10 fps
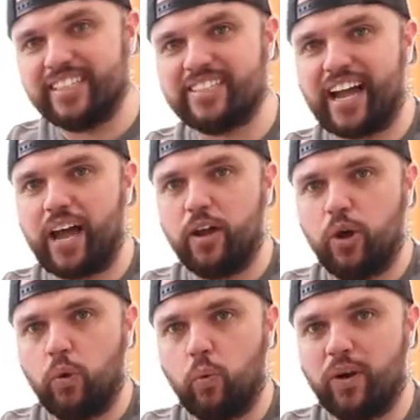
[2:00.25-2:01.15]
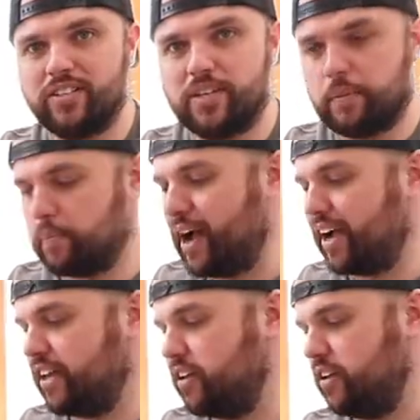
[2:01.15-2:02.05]
it's got one zipper
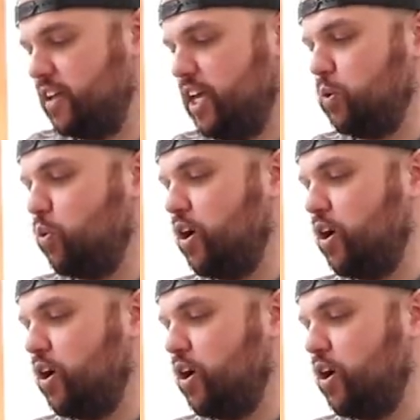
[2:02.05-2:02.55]
pocket and